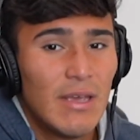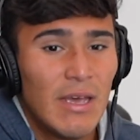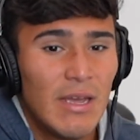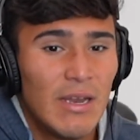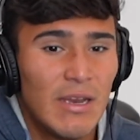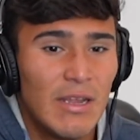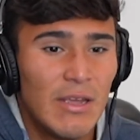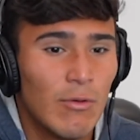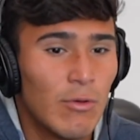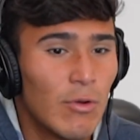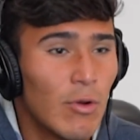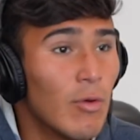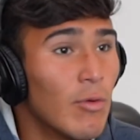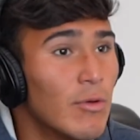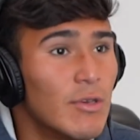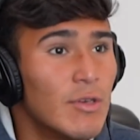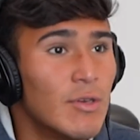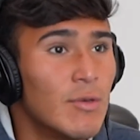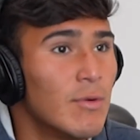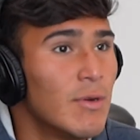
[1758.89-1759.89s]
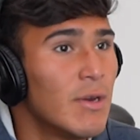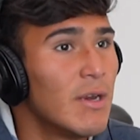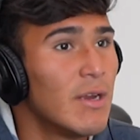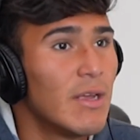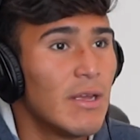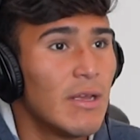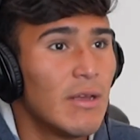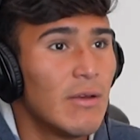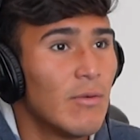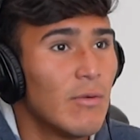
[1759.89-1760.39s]
And he would always shoot at
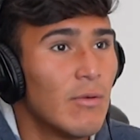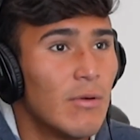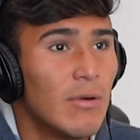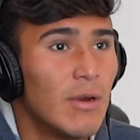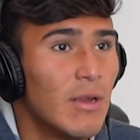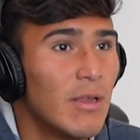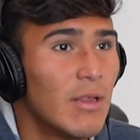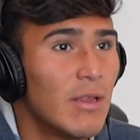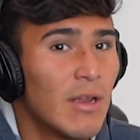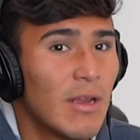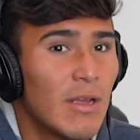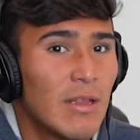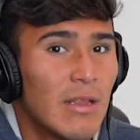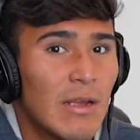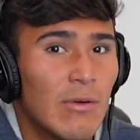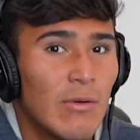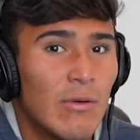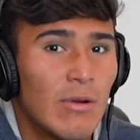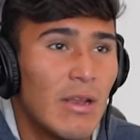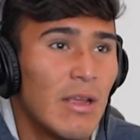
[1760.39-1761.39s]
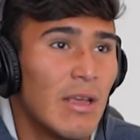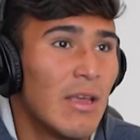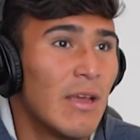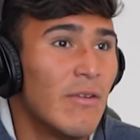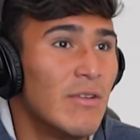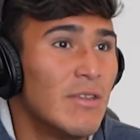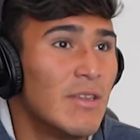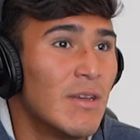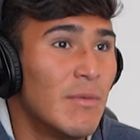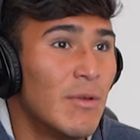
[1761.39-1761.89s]
it or anything like that. Or, like,
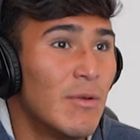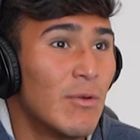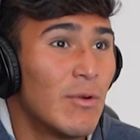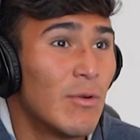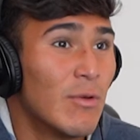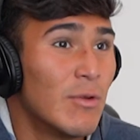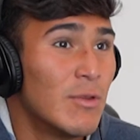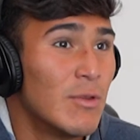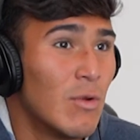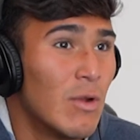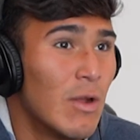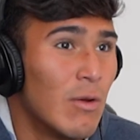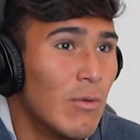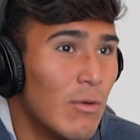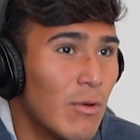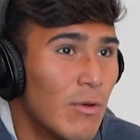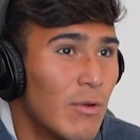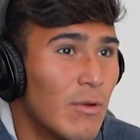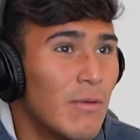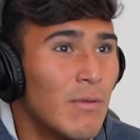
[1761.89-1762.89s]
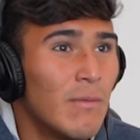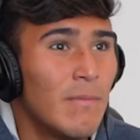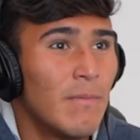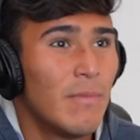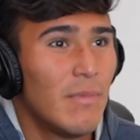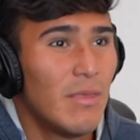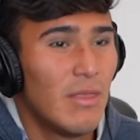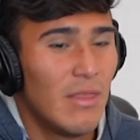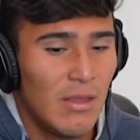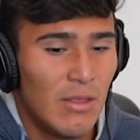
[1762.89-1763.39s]
every time they would go to La Union,
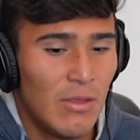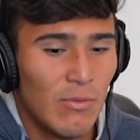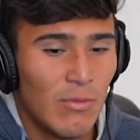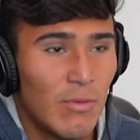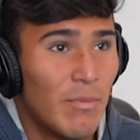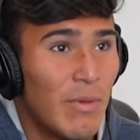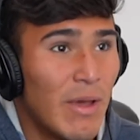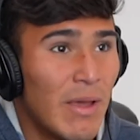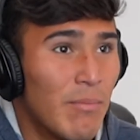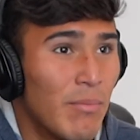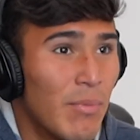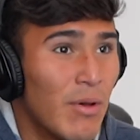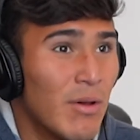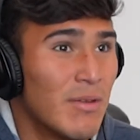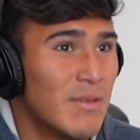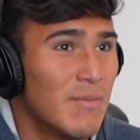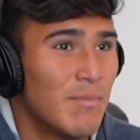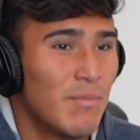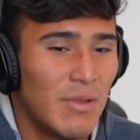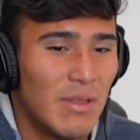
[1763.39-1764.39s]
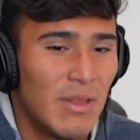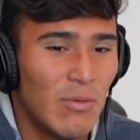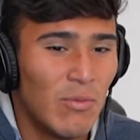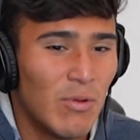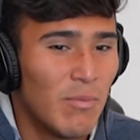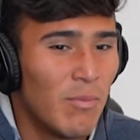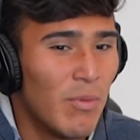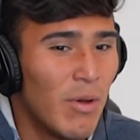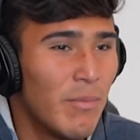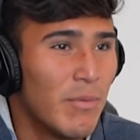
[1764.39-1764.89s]
like, they would buy balls, but they
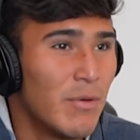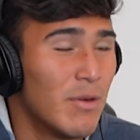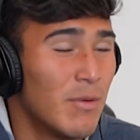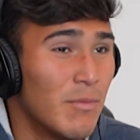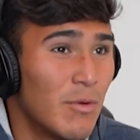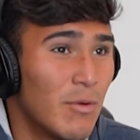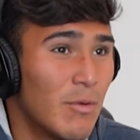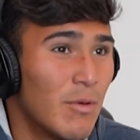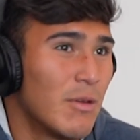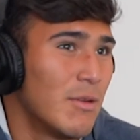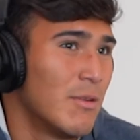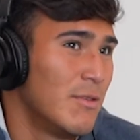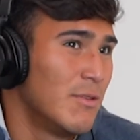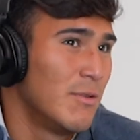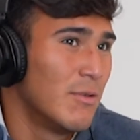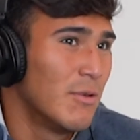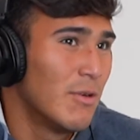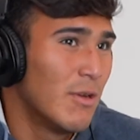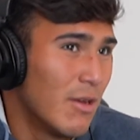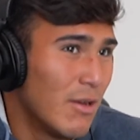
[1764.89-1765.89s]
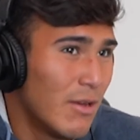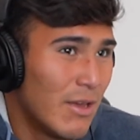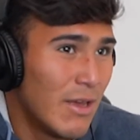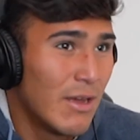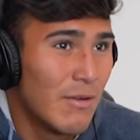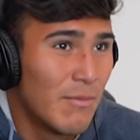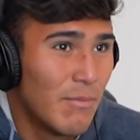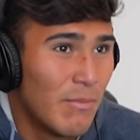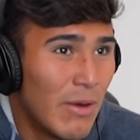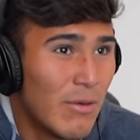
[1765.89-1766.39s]
would pop on him quick because you know how he
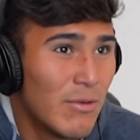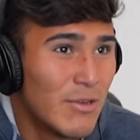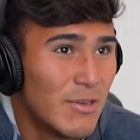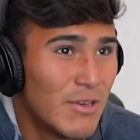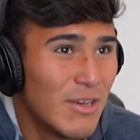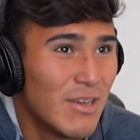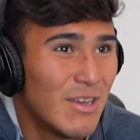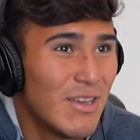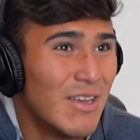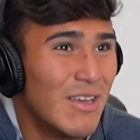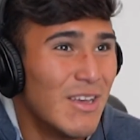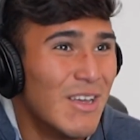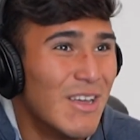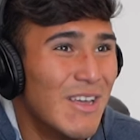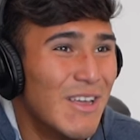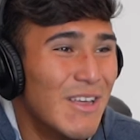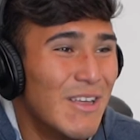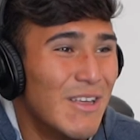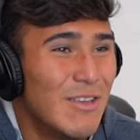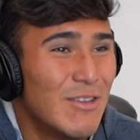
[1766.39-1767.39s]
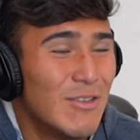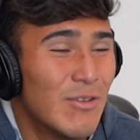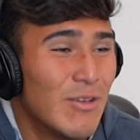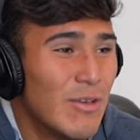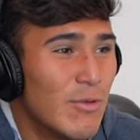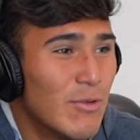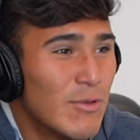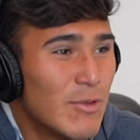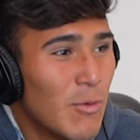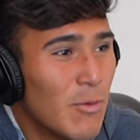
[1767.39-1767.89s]
had a power shot. So
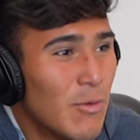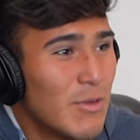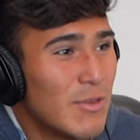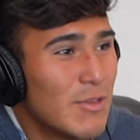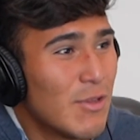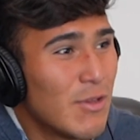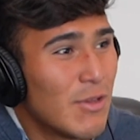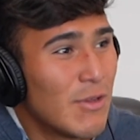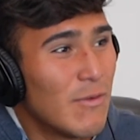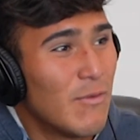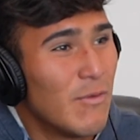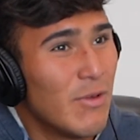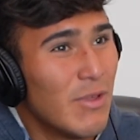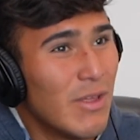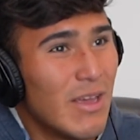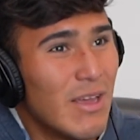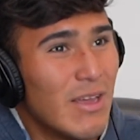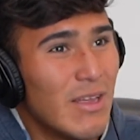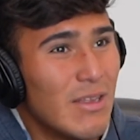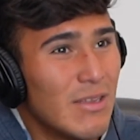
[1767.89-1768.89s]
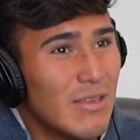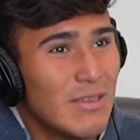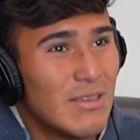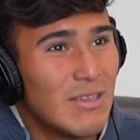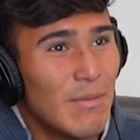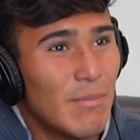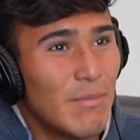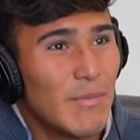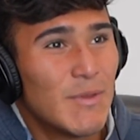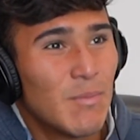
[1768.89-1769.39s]
he was always looking for that
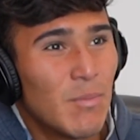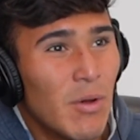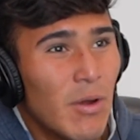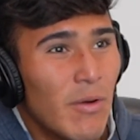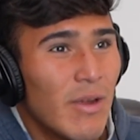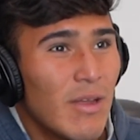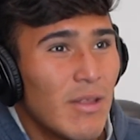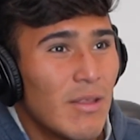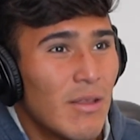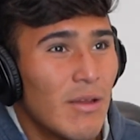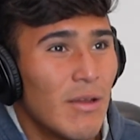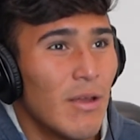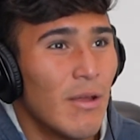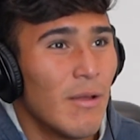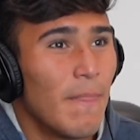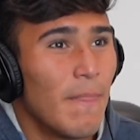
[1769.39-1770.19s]
same spot right there.